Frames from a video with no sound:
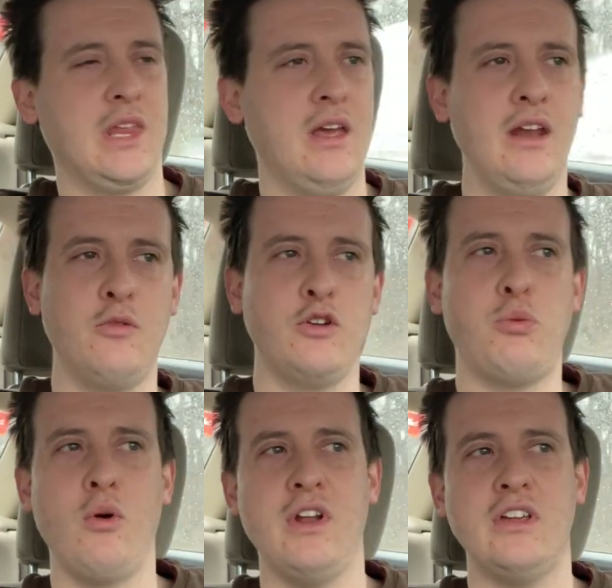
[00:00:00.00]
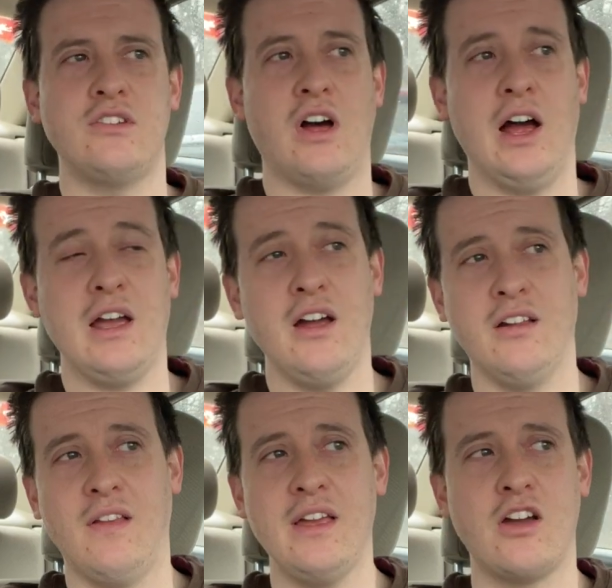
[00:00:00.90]
Anyways, point is, I kind
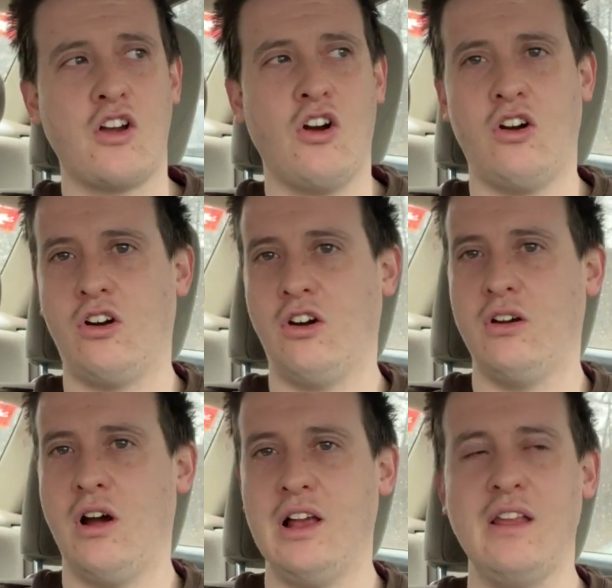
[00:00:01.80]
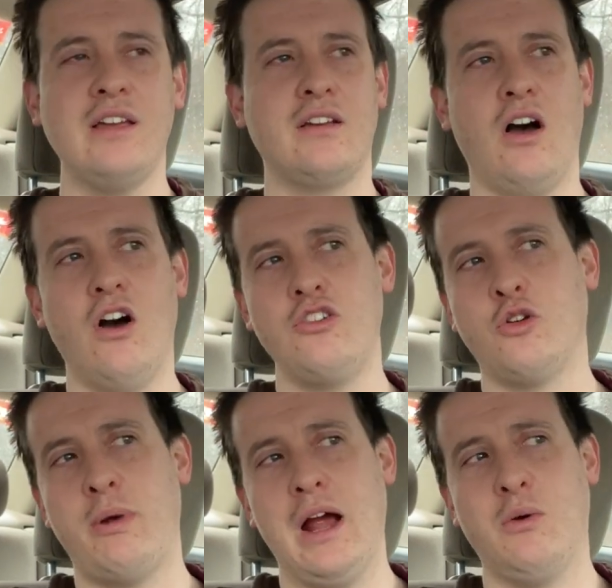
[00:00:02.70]
of like a car. I like
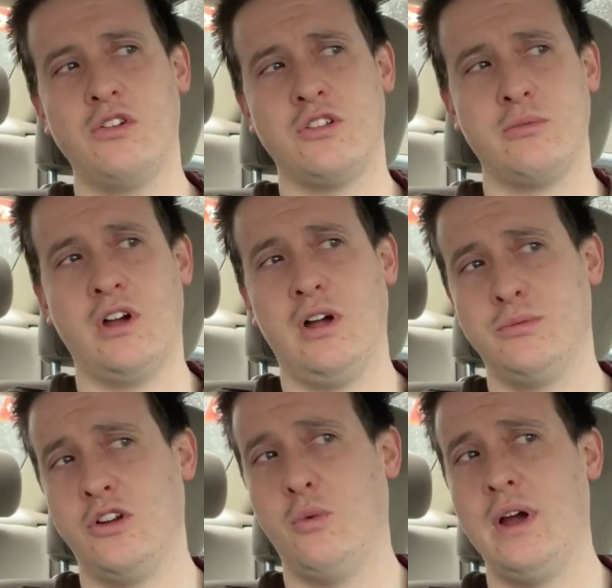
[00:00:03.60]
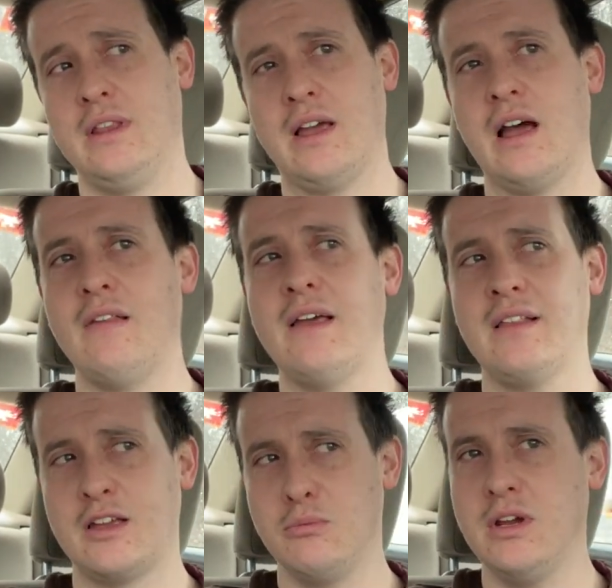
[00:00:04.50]
underpowered sometimes in a way. Like I like
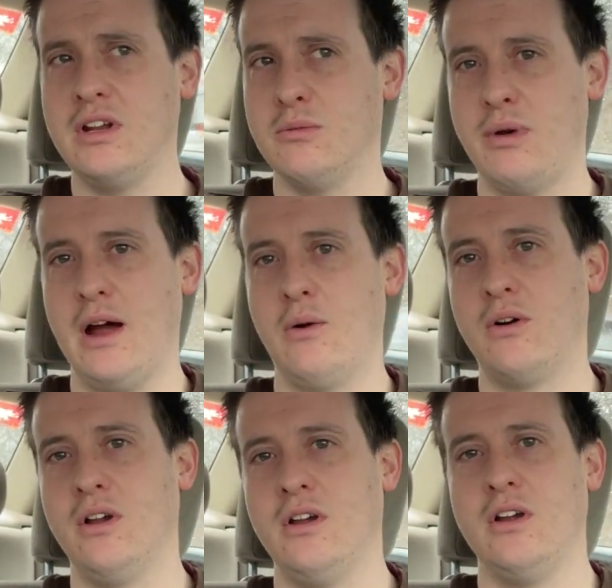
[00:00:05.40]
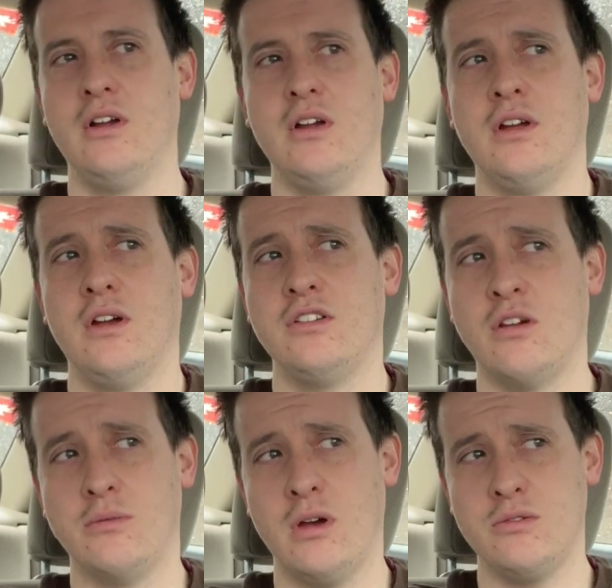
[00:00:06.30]
medium powered.
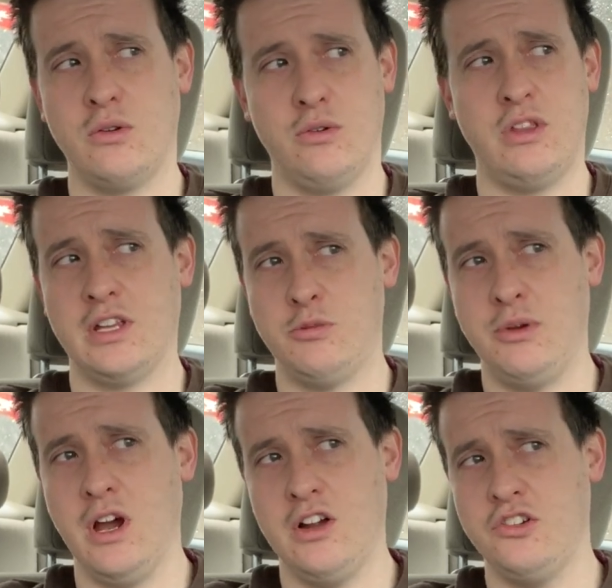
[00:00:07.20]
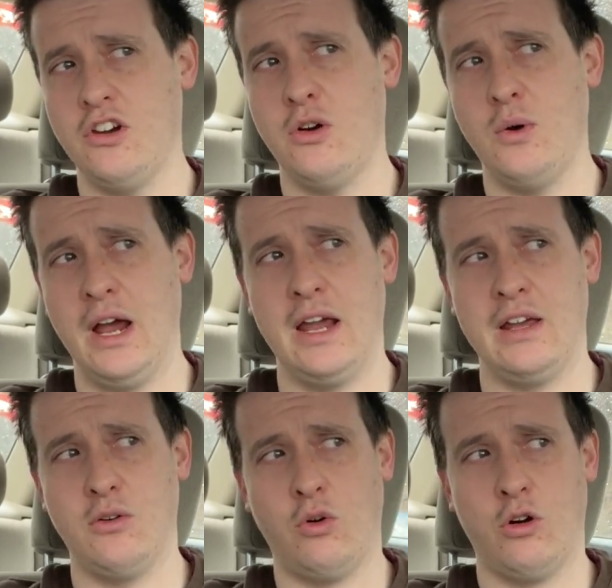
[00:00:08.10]
Sometimes with like the Piaggio
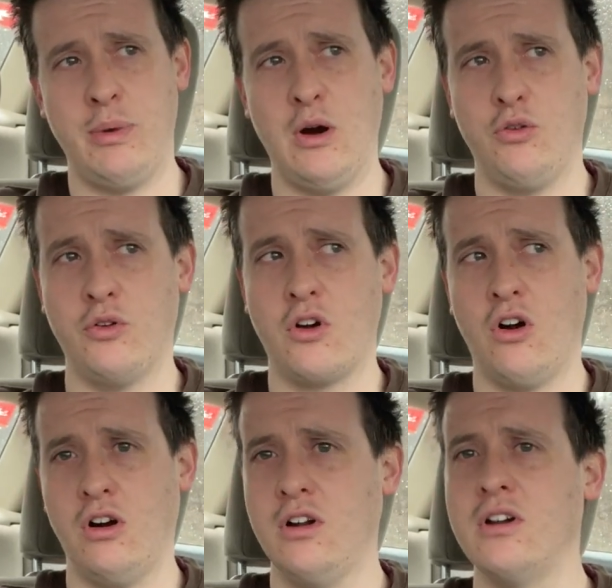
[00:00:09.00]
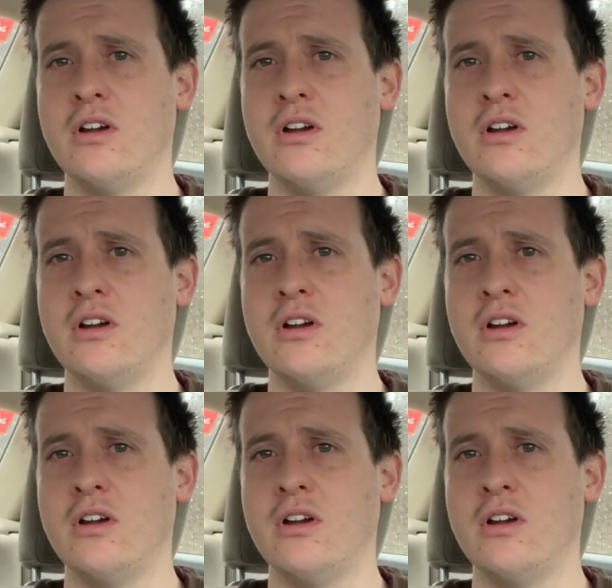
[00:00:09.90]
or a powerful car,